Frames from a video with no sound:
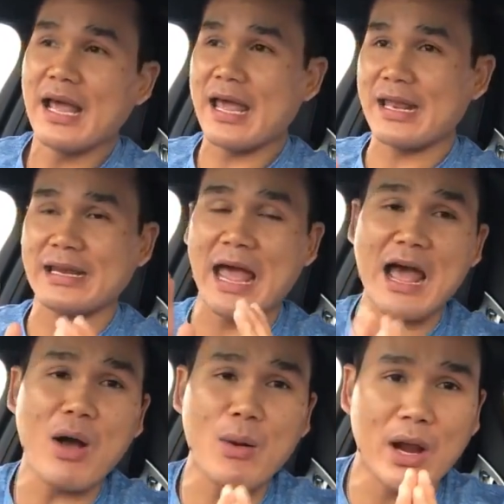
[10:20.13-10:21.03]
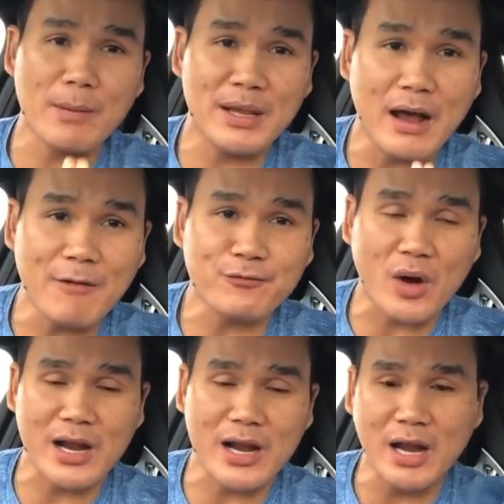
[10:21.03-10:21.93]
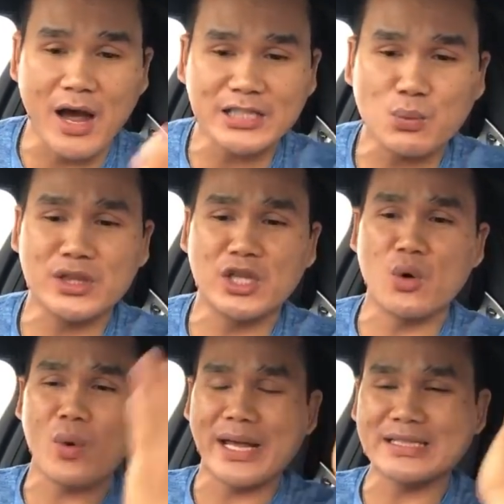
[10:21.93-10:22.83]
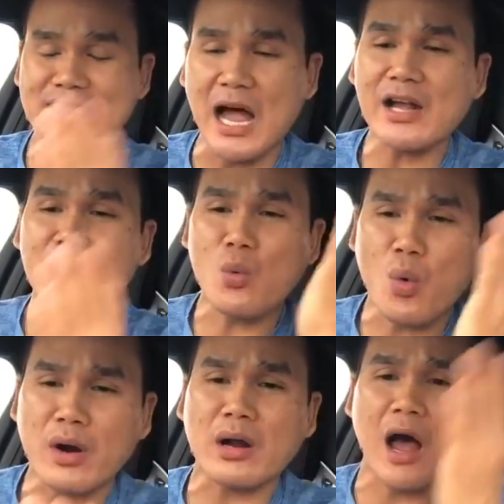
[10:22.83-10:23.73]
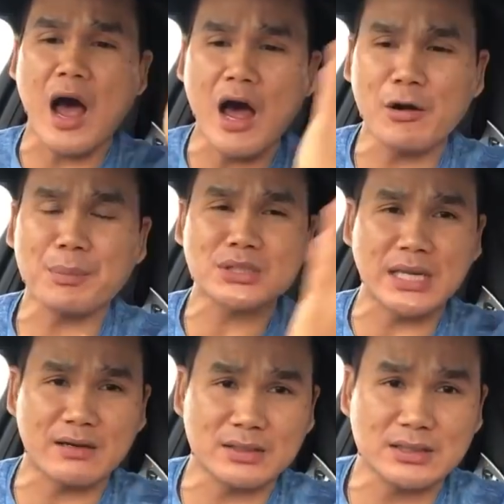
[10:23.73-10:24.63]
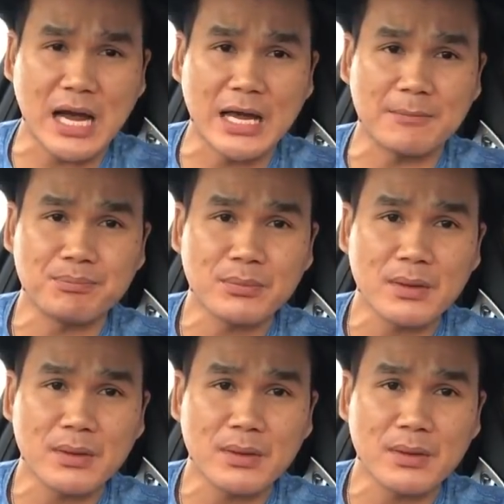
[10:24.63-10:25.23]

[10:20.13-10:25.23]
And now I want to be upfront and be honest with you. It's not going to work 100% of the time.